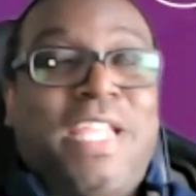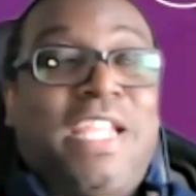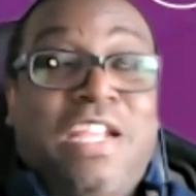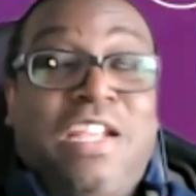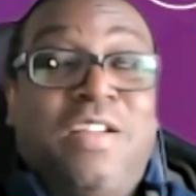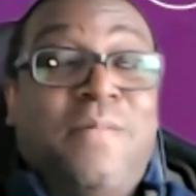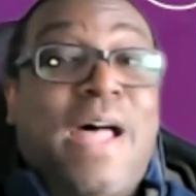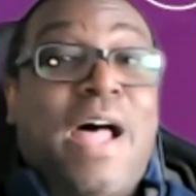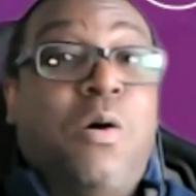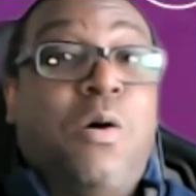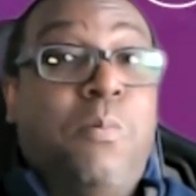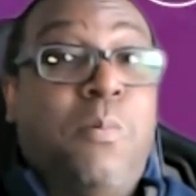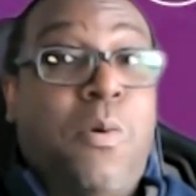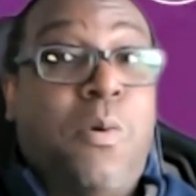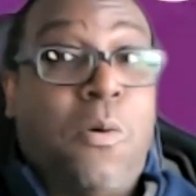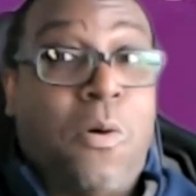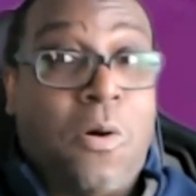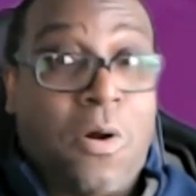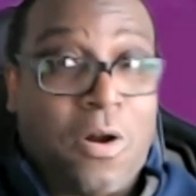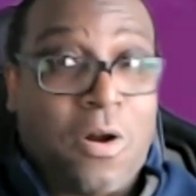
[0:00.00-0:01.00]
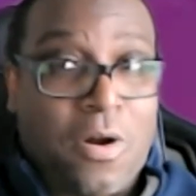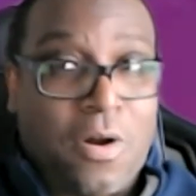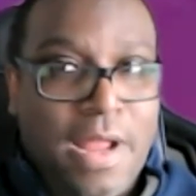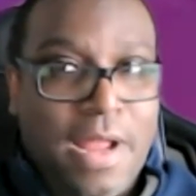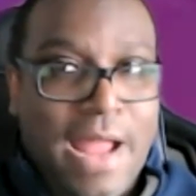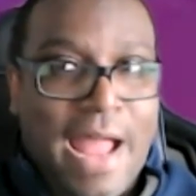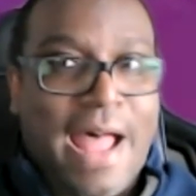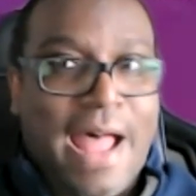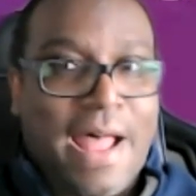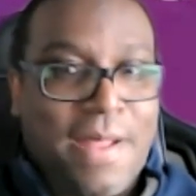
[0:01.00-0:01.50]
I'm thinking about more
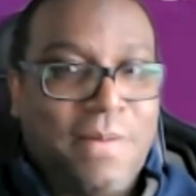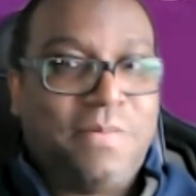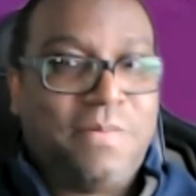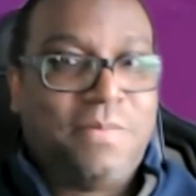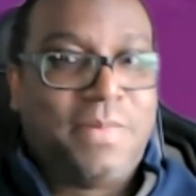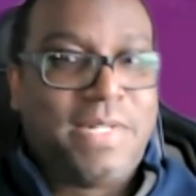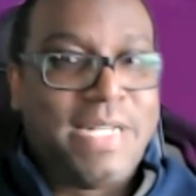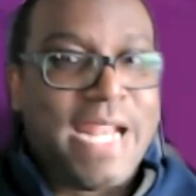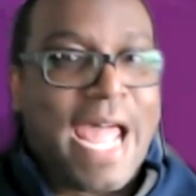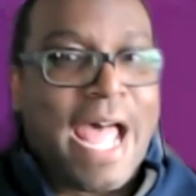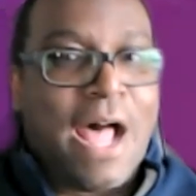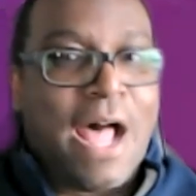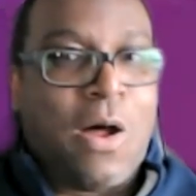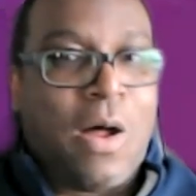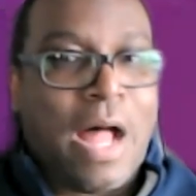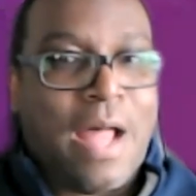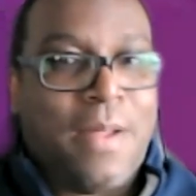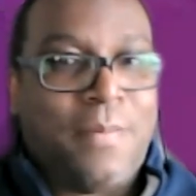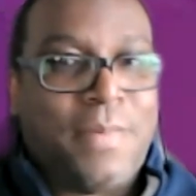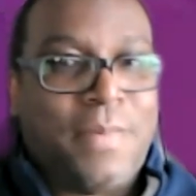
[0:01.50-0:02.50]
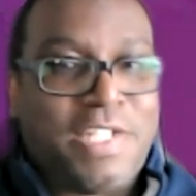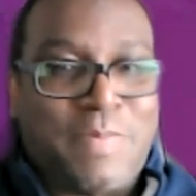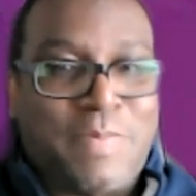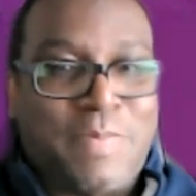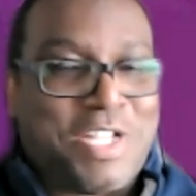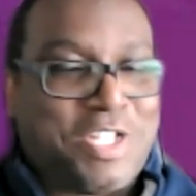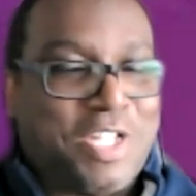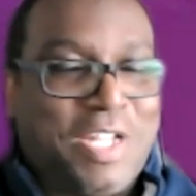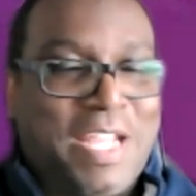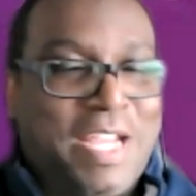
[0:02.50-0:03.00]
now,
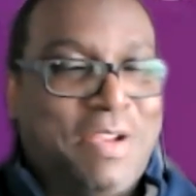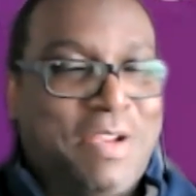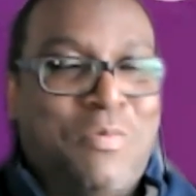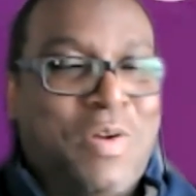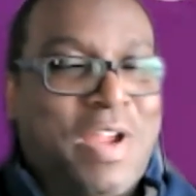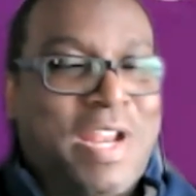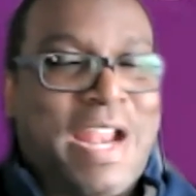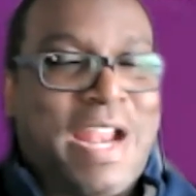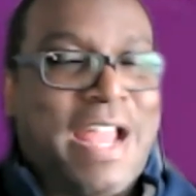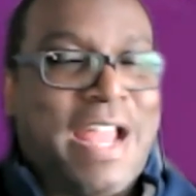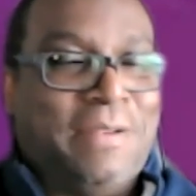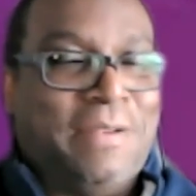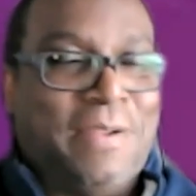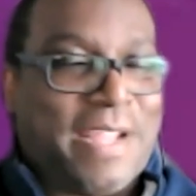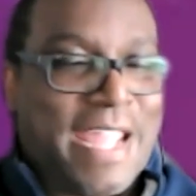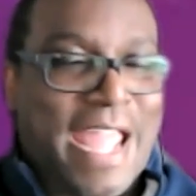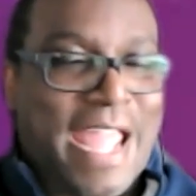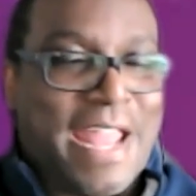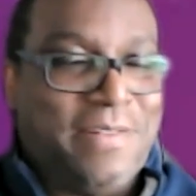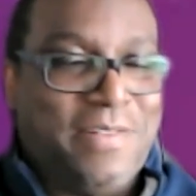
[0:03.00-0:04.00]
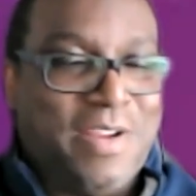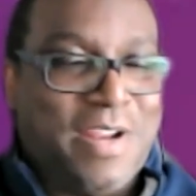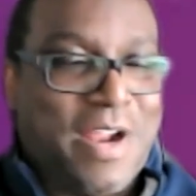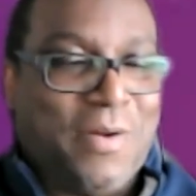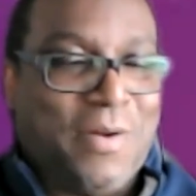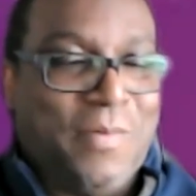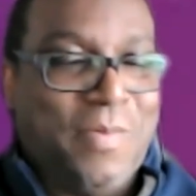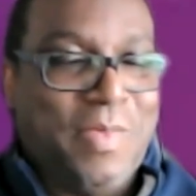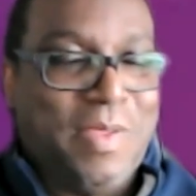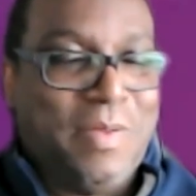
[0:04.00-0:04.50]
especially when I look at,
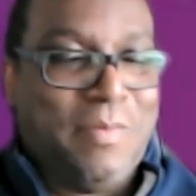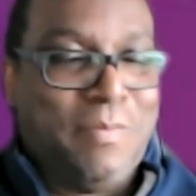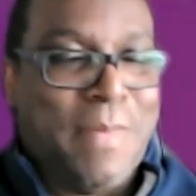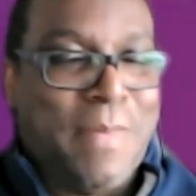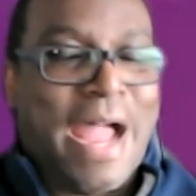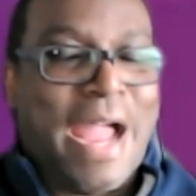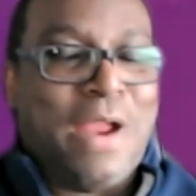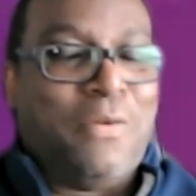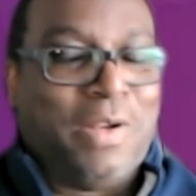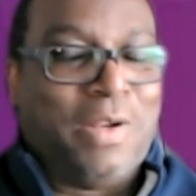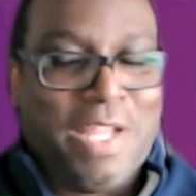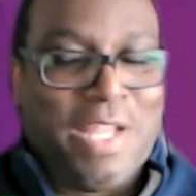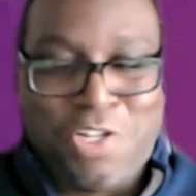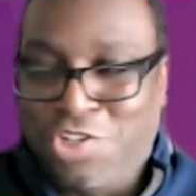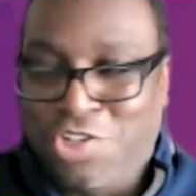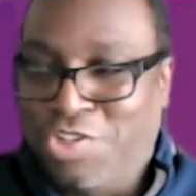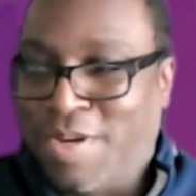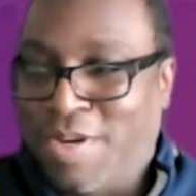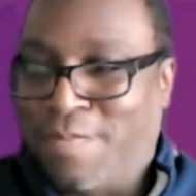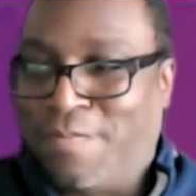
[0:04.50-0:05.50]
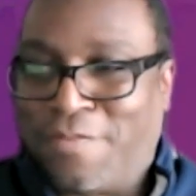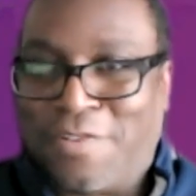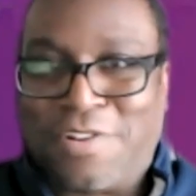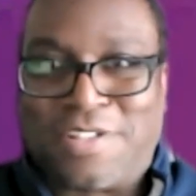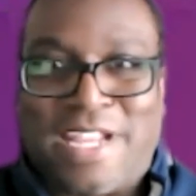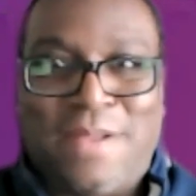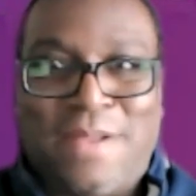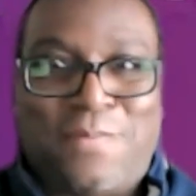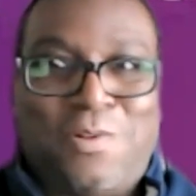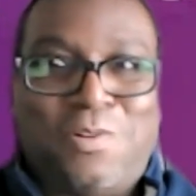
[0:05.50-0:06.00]
my relationship, for
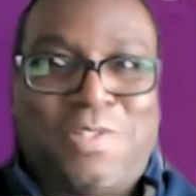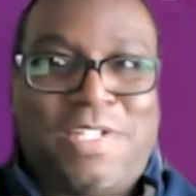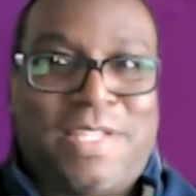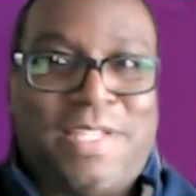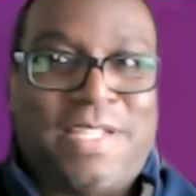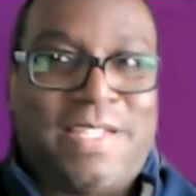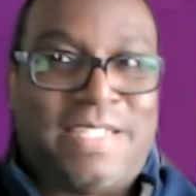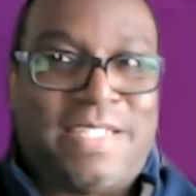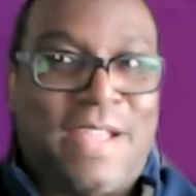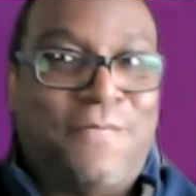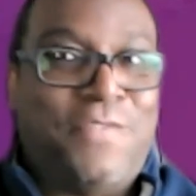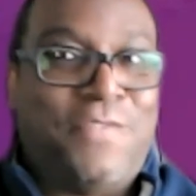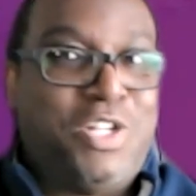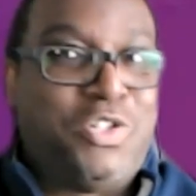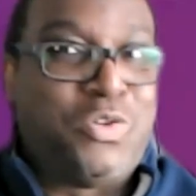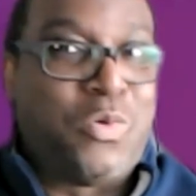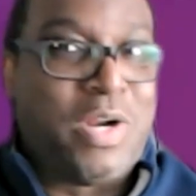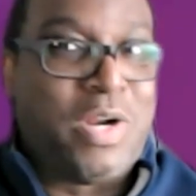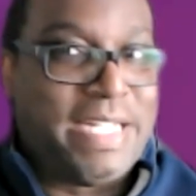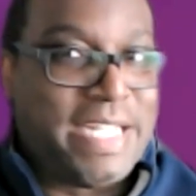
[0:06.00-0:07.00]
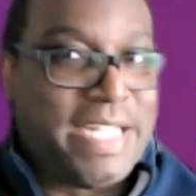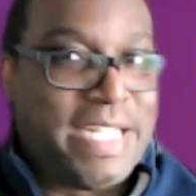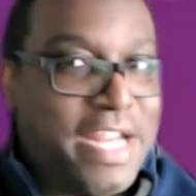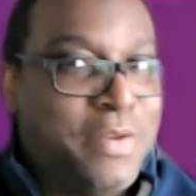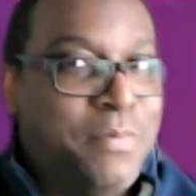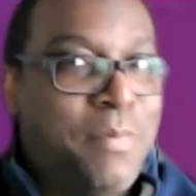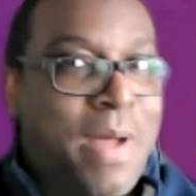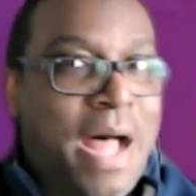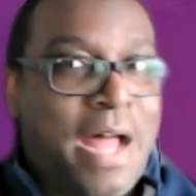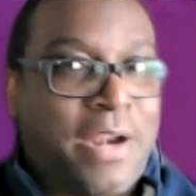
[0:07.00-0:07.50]
example, to the
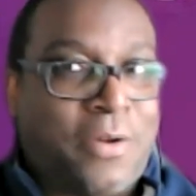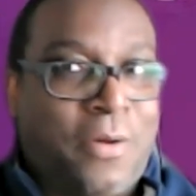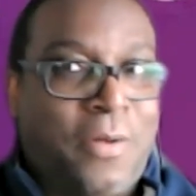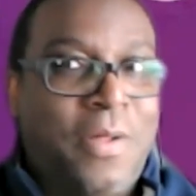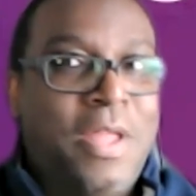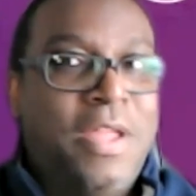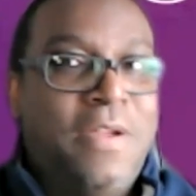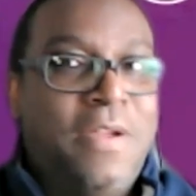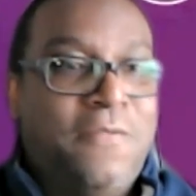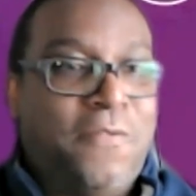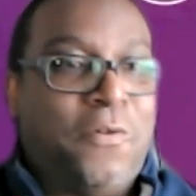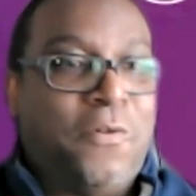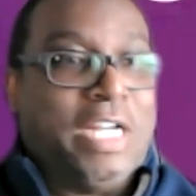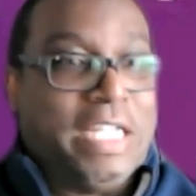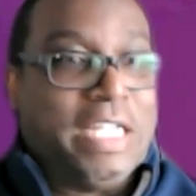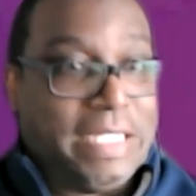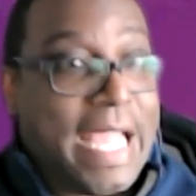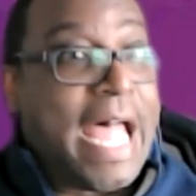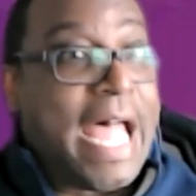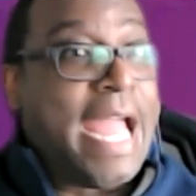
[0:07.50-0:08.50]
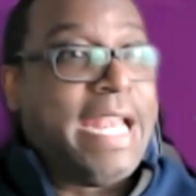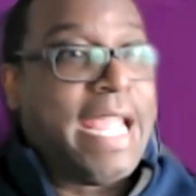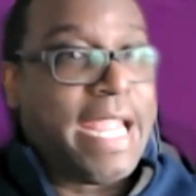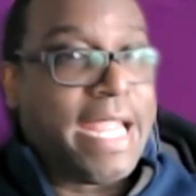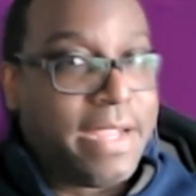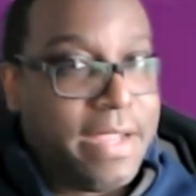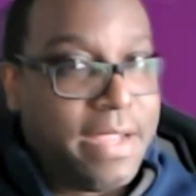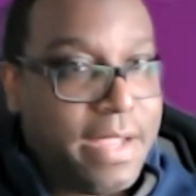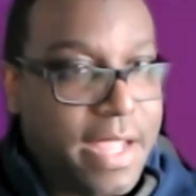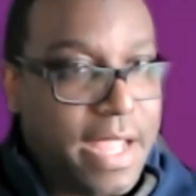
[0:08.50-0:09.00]
70-20-10 model for
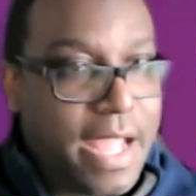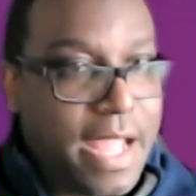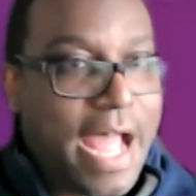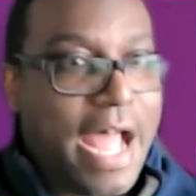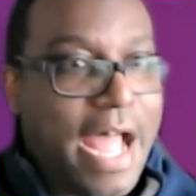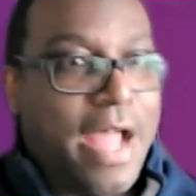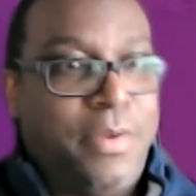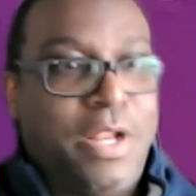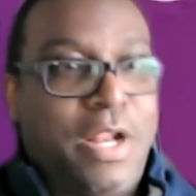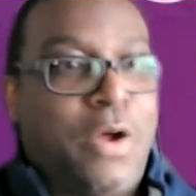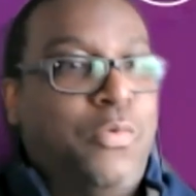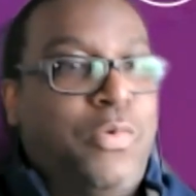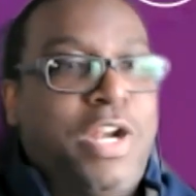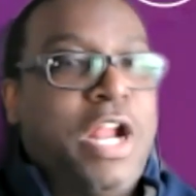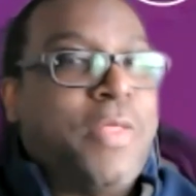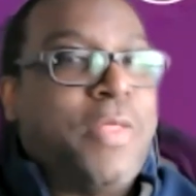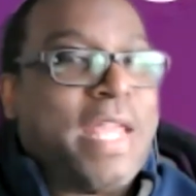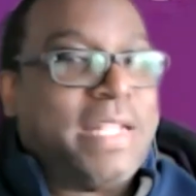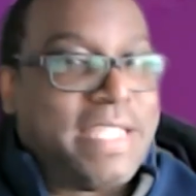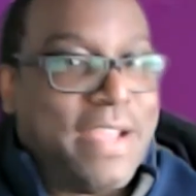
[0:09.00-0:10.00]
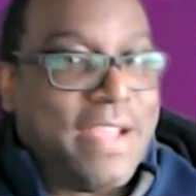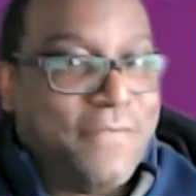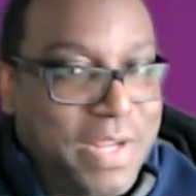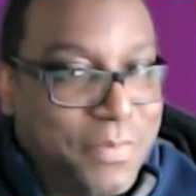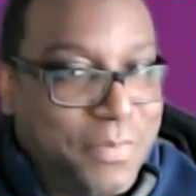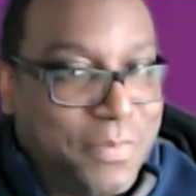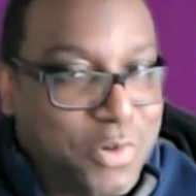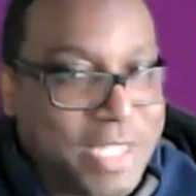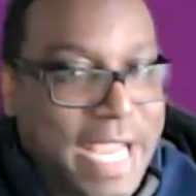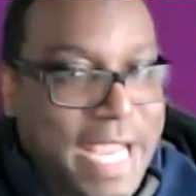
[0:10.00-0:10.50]
designing. We know that
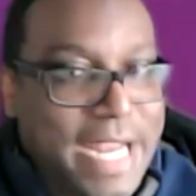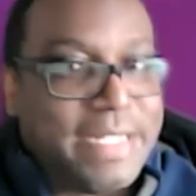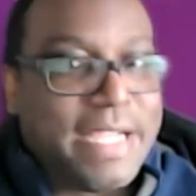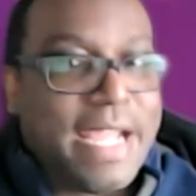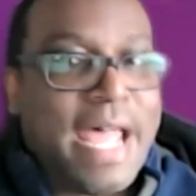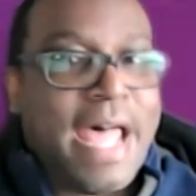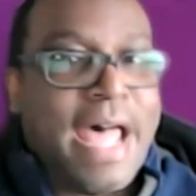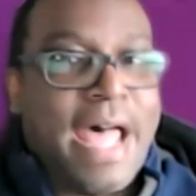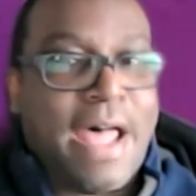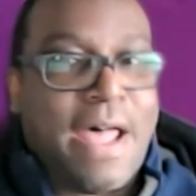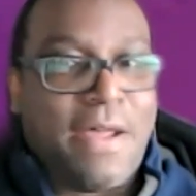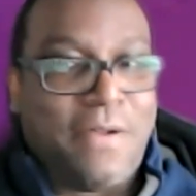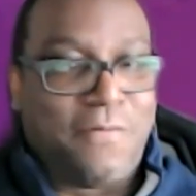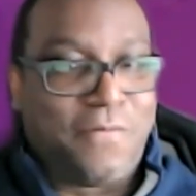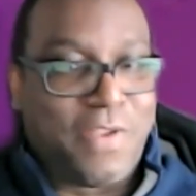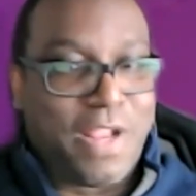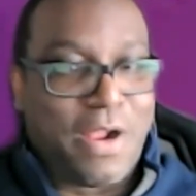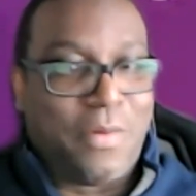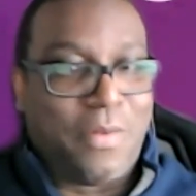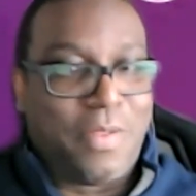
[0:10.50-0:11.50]
70% of,